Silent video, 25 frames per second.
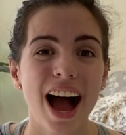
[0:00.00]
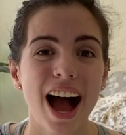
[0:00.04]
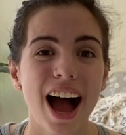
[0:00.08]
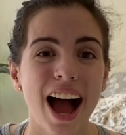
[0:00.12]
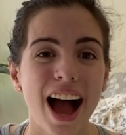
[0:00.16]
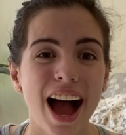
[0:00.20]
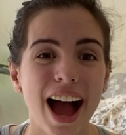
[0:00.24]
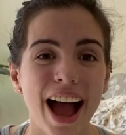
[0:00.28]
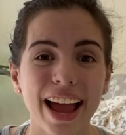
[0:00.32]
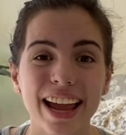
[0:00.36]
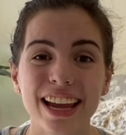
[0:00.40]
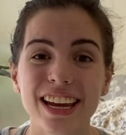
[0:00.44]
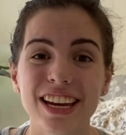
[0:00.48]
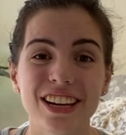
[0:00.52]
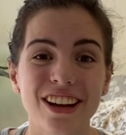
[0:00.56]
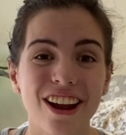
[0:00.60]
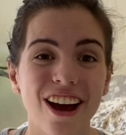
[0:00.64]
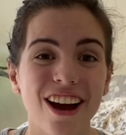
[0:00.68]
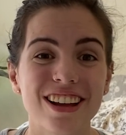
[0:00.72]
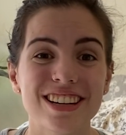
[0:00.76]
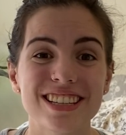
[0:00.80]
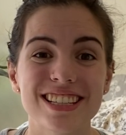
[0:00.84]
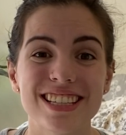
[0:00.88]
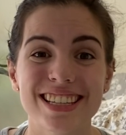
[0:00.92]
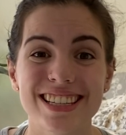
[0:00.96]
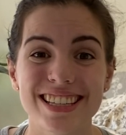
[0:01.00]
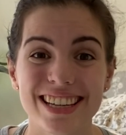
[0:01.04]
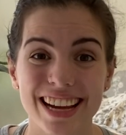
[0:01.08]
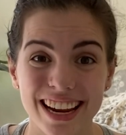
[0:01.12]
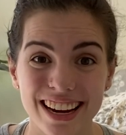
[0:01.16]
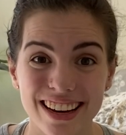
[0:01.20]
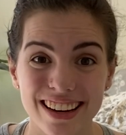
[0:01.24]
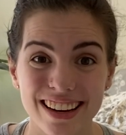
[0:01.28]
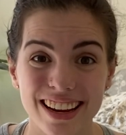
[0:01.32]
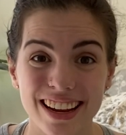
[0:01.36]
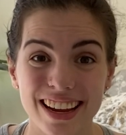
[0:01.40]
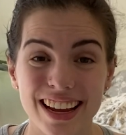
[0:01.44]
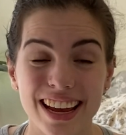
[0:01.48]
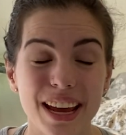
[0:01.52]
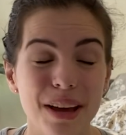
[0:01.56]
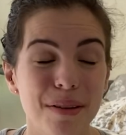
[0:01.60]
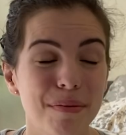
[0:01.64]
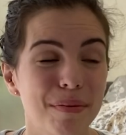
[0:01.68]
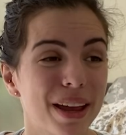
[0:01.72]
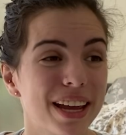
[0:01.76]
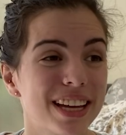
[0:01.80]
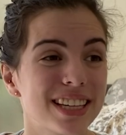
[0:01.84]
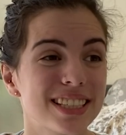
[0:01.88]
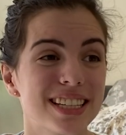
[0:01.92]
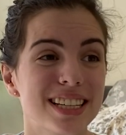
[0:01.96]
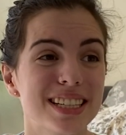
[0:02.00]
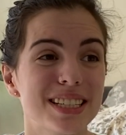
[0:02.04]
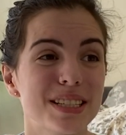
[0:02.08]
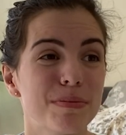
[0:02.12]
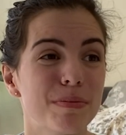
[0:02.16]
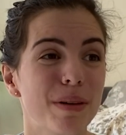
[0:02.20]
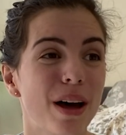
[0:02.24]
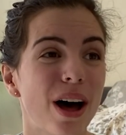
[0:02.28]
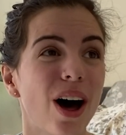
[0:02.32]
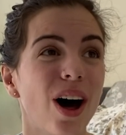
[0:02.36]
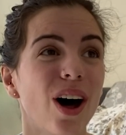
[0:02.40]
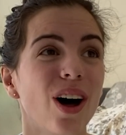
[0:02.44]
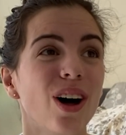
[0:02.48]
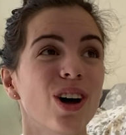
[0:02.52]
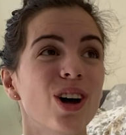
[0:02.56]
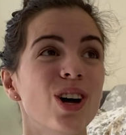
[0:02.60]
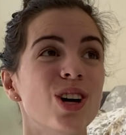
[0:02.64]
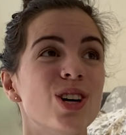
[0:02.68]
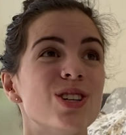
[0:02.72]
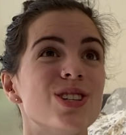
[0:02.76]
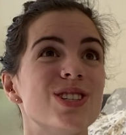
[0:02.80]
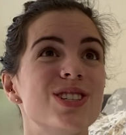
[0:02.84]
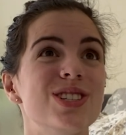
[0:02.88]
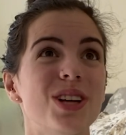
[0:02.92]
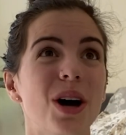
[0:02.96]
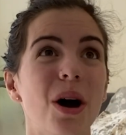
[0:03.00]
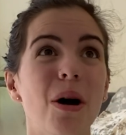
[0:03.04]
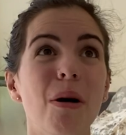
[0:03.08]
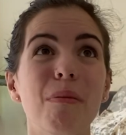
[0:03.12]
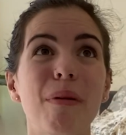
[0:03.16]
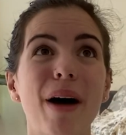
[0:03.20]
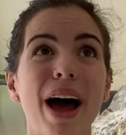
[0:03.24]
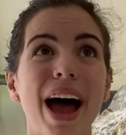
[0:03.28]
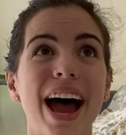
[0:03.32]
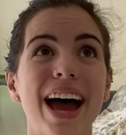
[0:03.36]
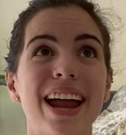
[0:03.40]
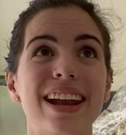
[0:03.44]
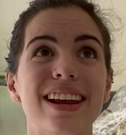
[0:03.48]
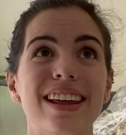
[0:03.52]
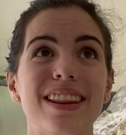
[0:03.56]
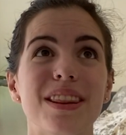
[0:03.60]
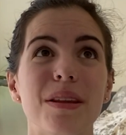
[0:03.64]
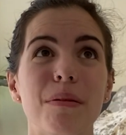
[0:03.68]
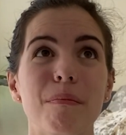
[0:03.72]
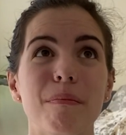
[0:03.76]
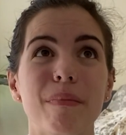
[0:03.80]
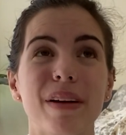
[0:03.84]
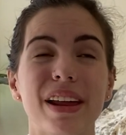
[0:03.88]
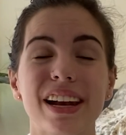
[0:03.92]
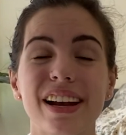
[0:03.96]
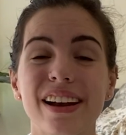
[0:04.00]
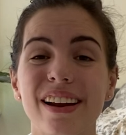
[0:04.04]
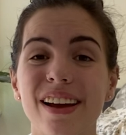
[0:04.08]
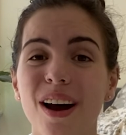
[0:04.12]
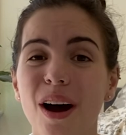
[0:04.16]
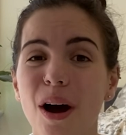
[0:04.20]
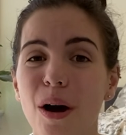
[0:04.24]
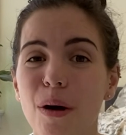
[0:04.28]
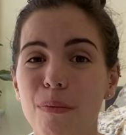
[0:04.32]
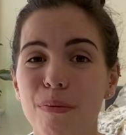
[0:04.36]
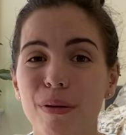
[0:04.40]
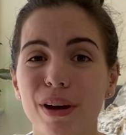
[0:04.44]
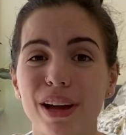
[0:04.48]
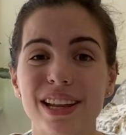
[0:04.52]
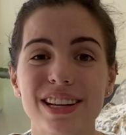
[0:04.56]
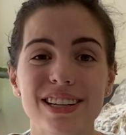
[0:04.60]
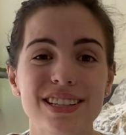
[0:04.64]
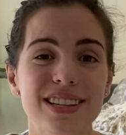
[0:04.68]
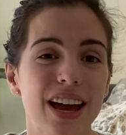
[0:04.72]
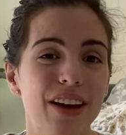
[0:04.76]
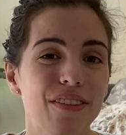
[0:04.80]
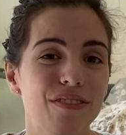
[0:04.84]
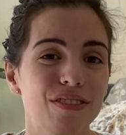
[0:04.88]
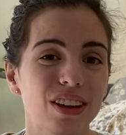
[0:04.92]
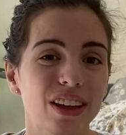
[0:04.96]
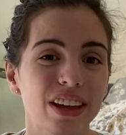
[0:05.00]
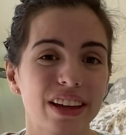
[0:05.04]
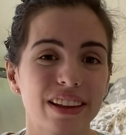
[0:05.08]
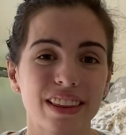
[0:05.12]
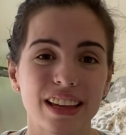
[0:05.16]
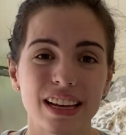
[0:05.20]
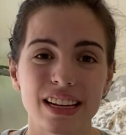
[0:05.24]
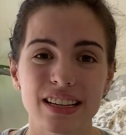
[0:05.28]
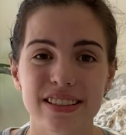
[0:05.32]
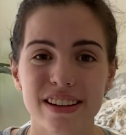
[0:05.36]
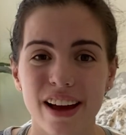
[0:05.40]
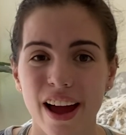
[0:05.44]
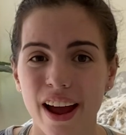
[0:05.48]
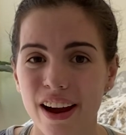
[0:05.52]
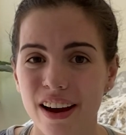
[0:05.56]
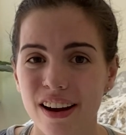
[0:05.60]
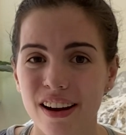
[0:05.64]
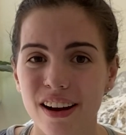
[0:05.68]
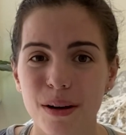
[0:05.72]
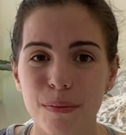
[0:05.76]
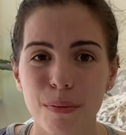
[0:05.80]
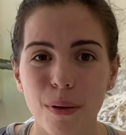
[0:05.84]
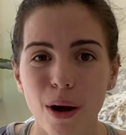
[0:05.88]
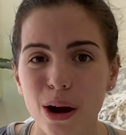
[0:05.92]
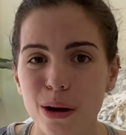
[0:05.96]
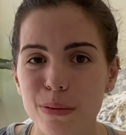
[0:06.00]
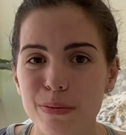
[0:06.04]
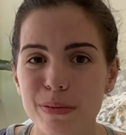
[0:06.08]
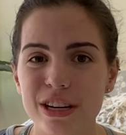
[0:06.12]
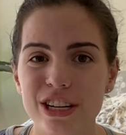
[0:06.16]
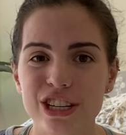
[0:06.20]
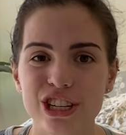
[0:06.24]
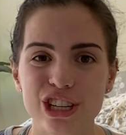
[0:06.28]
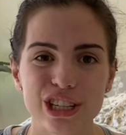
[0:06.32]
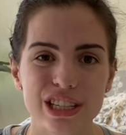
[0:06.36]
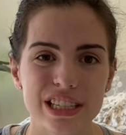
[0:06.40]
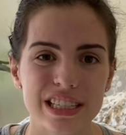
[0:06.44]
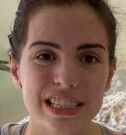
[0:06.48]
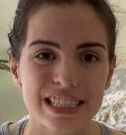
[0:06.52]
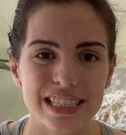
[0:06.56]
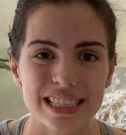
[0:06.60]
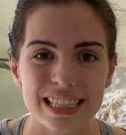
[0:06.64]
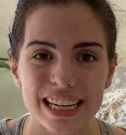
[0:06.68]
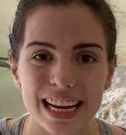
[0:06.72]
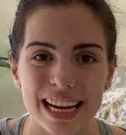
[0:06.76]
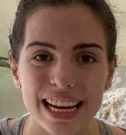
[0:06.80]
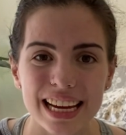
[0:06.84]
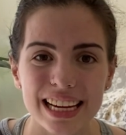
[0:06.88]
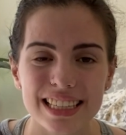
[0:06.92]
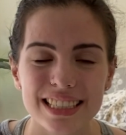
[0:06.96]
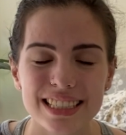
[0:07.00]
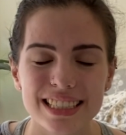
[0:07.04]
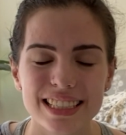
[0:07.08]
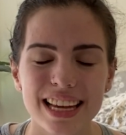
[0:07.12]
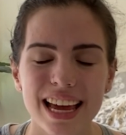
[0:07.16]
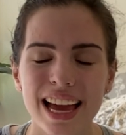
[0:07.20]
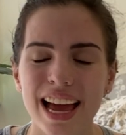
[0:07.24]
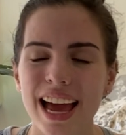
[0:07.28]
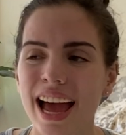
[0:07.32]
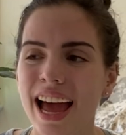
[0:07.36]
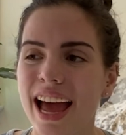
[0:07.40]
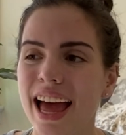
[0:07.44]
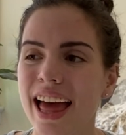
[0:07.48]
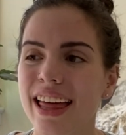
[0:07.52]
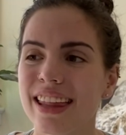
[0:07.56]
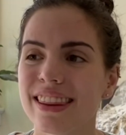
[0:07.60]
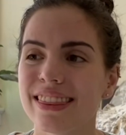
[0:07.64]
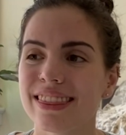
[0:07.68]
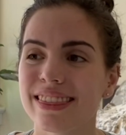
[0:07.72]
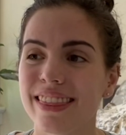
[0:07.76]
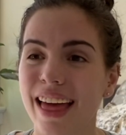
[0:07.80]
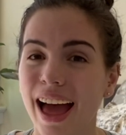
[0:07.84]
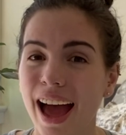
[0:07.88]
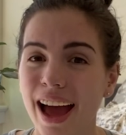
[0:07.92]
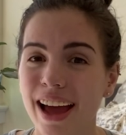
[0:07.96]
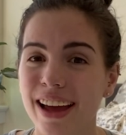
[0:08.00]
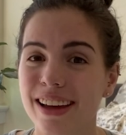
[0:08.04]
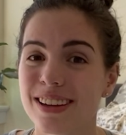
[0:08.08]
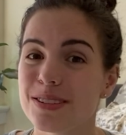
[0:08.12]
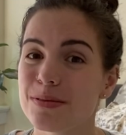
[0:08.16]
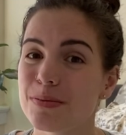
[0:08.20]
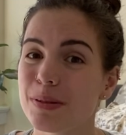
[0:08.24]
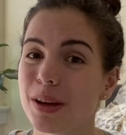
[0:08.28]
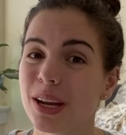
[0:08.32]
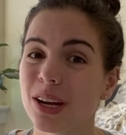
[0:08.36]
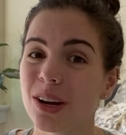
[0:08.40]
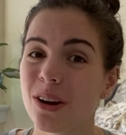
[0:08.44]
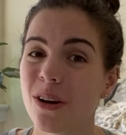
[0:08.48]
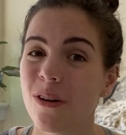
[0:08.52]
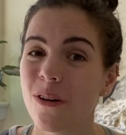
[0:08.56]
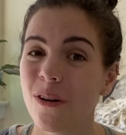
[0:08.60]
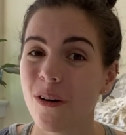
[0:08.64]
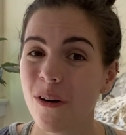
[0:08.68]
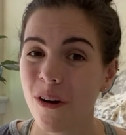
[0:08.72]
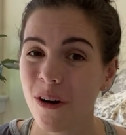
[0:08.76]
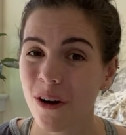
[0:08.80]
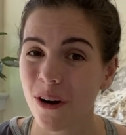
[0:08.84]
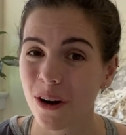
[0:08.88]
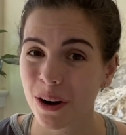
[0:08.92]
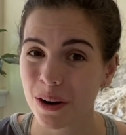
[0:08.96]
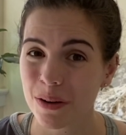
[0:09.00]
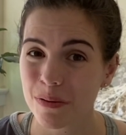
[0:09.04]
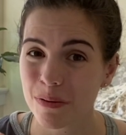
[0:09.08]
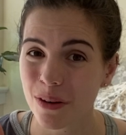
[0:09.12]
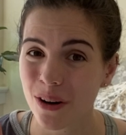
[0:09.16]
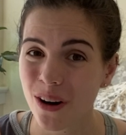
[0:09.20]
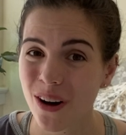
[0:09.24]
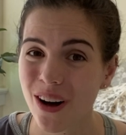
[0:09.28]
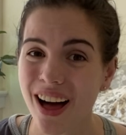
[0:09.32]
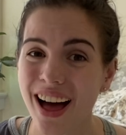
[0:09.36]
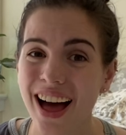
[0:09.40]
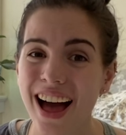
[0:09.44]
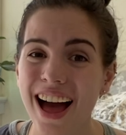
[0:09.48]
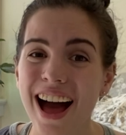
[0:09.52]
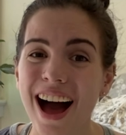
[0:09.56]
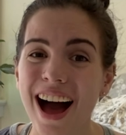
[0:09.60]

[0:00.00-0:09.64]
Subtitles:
I cannot stand it. It makes it smell so bad, and the minute it opens, I feel like the entire apartment just stinks. That has been horrible